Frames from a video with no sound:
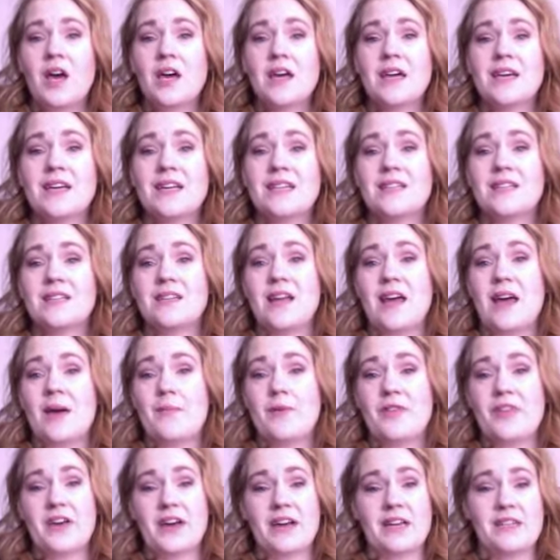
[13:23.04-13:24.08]
can
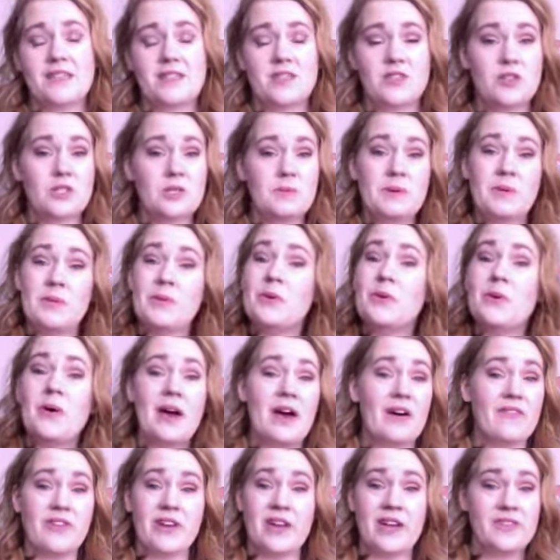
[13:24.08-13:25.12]
empathize. Those people who
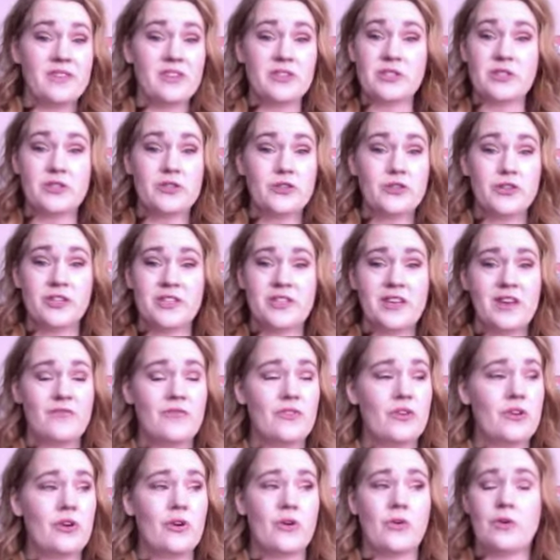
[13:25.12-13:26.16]
haven't had the surgery, they have
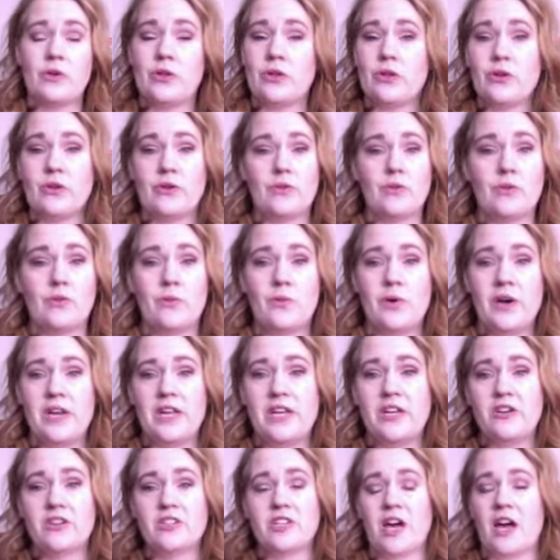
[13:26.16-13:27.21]
no clue what
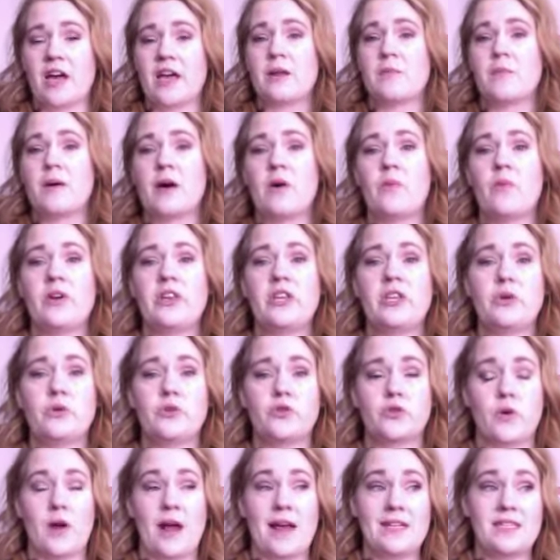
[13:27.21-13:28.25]
you're talking about when you
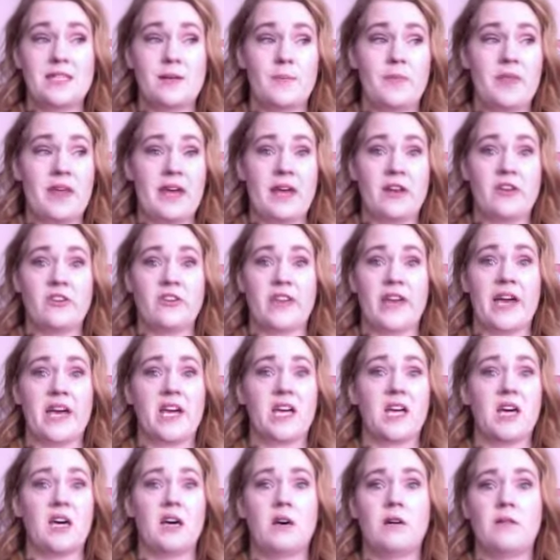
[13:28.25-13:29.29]
try something and you're
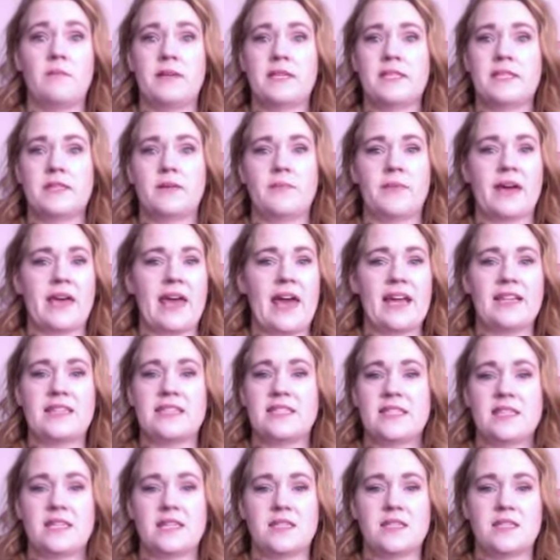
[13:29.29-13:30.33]
like, oh, my stomach
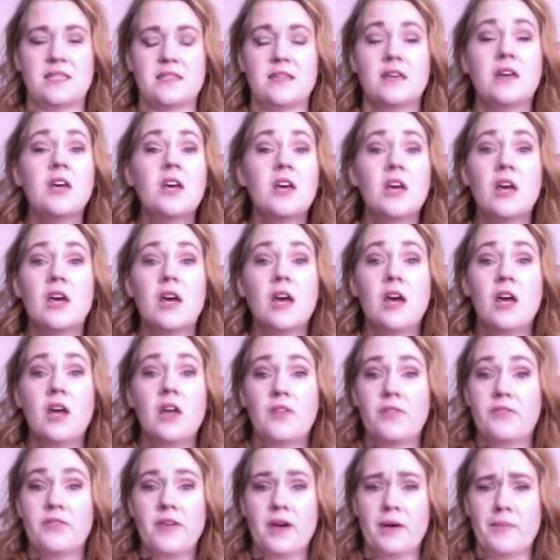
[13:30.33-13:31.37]
hates this.
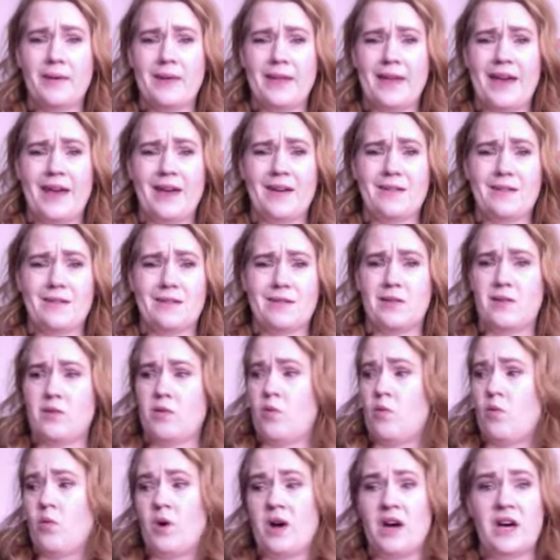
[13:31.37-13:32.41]
They'll be like,
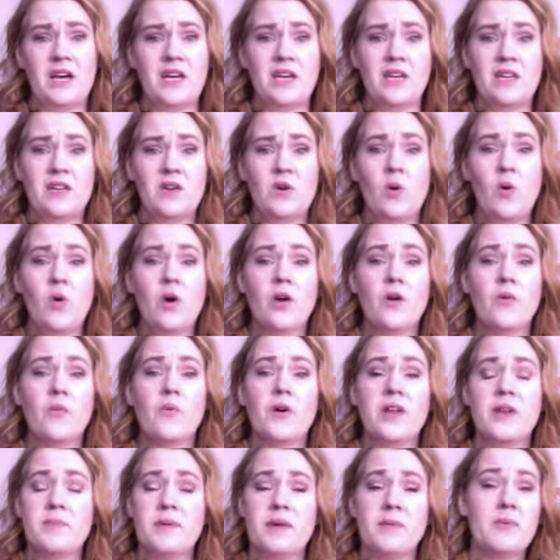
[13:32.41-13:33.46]
what? Or
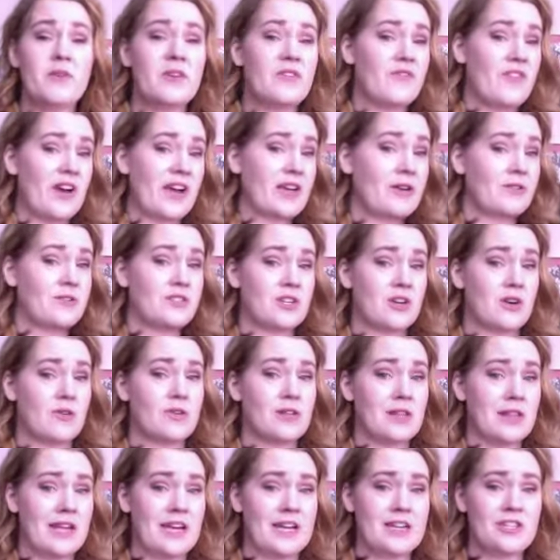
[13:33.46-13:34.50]
when people invite you to go to
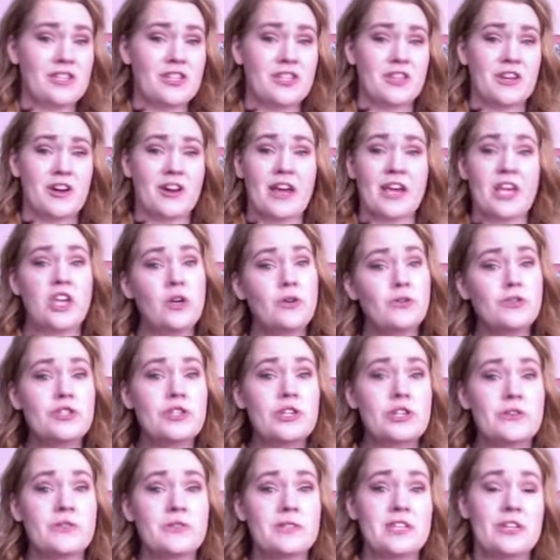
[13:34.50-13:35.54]
lunch and they're like, you
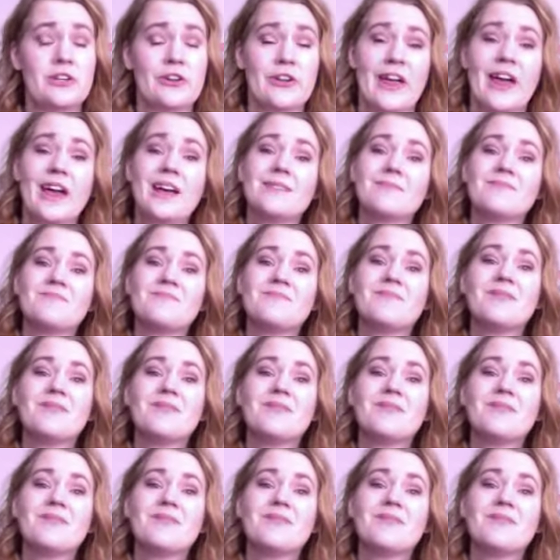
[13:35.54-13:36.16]
choose. And you're like,